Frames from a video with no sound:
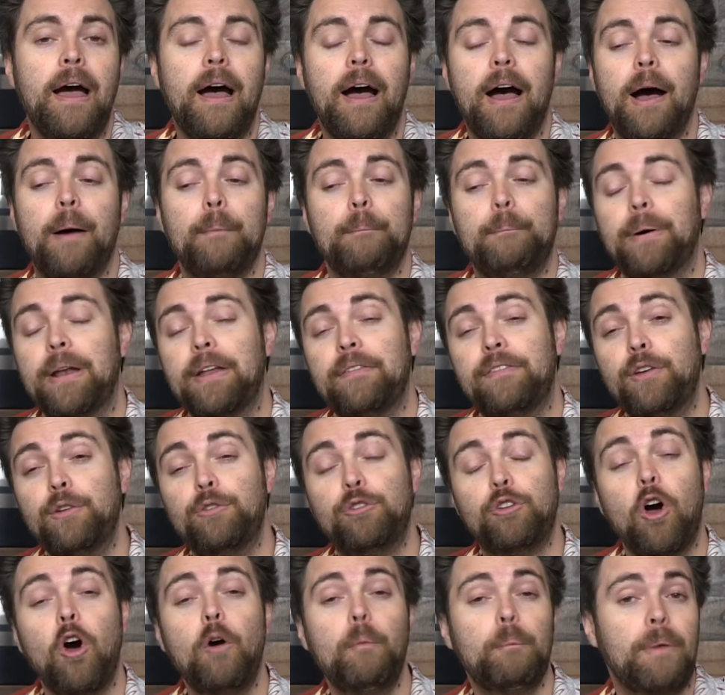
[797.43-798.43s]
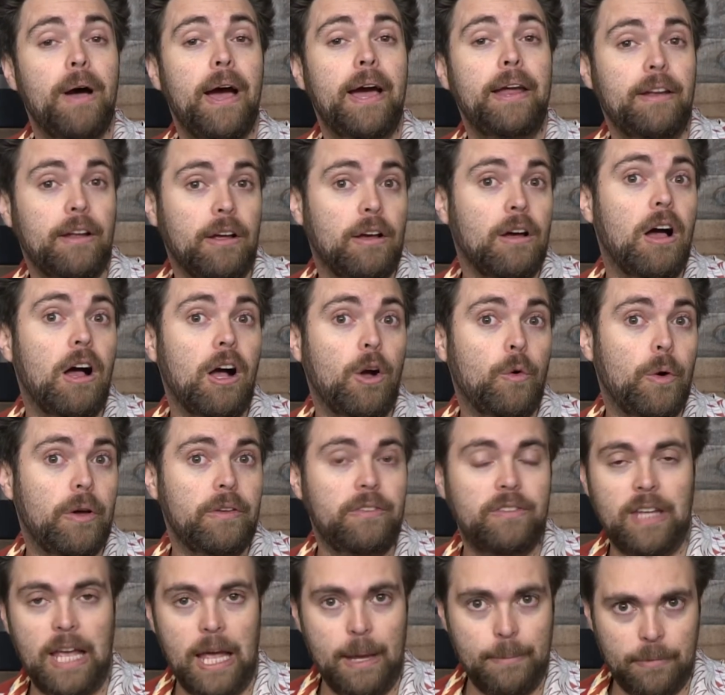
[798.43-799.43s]
Um, but if you don't mind a
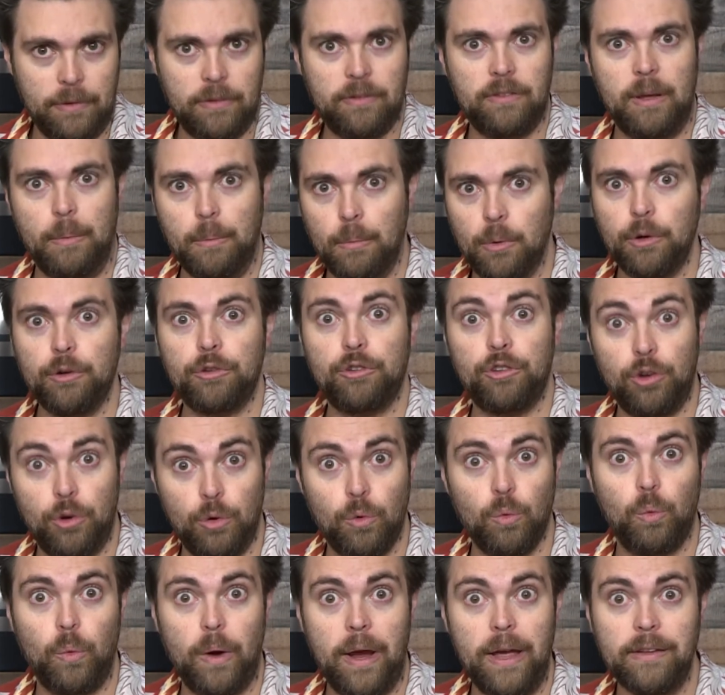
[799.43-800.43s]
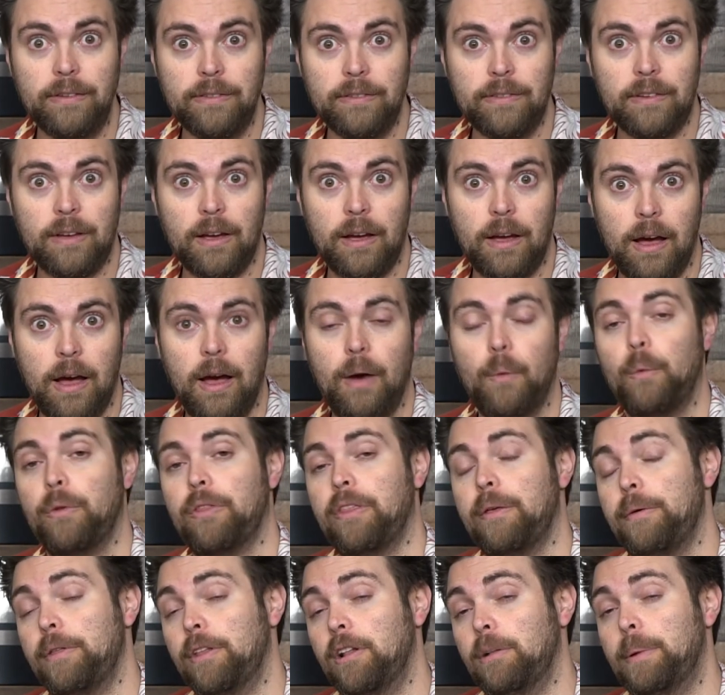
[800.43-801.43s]
conquest game similar to Risk uh,
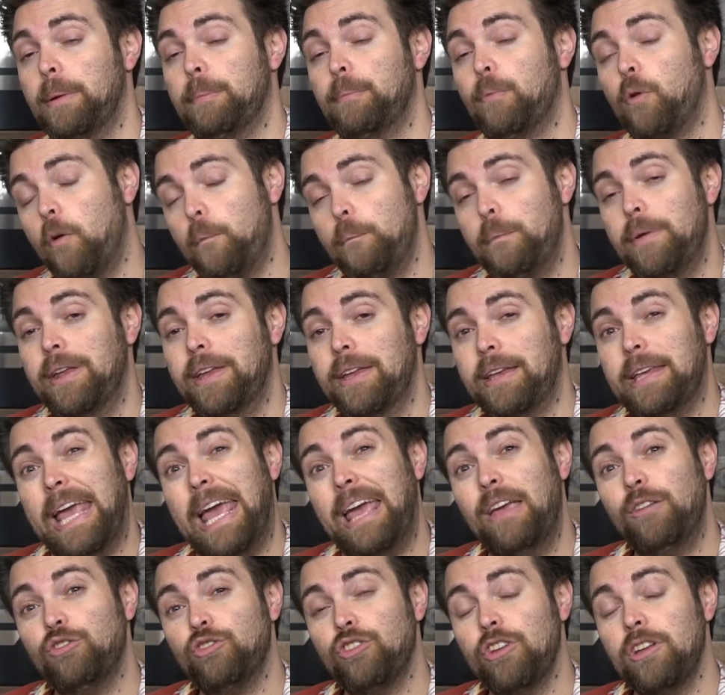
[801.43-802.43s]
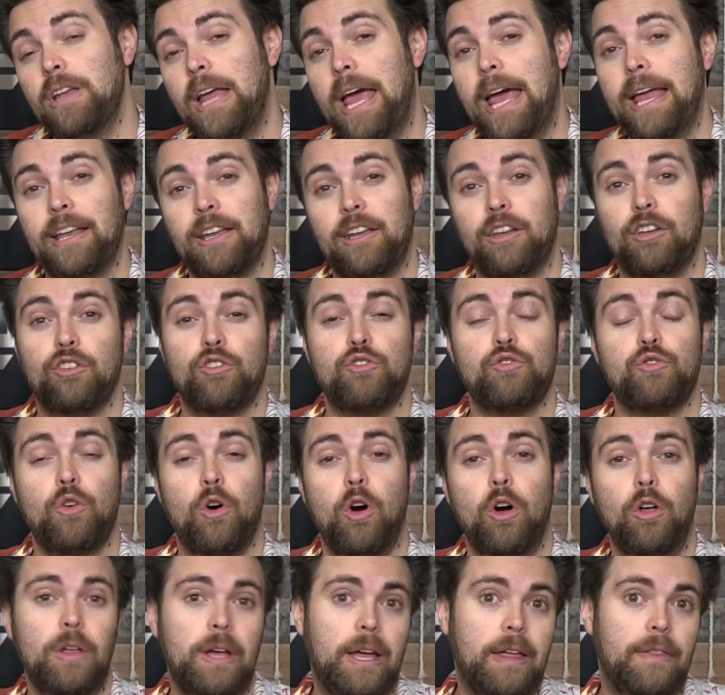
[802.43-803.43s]
with a little bit more mitigation and
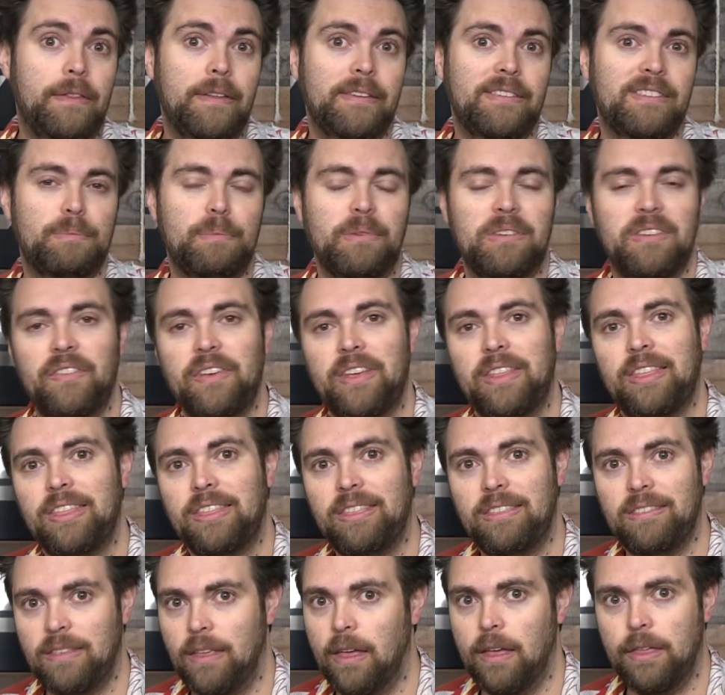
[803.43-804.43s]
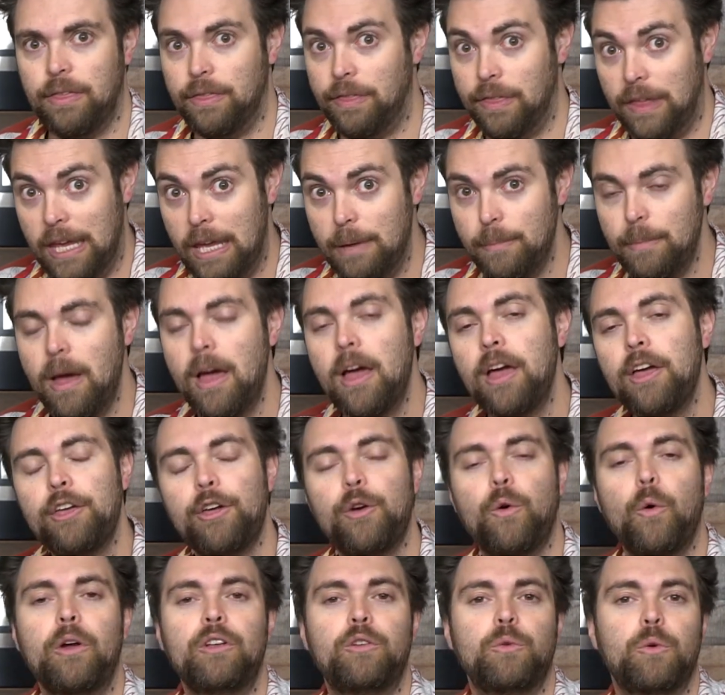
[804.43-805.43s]
control in this specific th uh, theme,
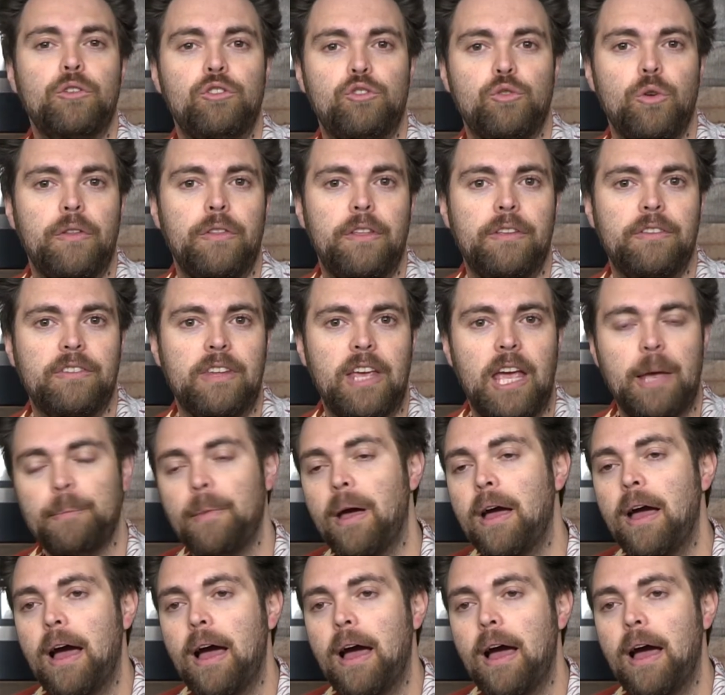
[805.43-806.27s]
you're going to enjoy this game.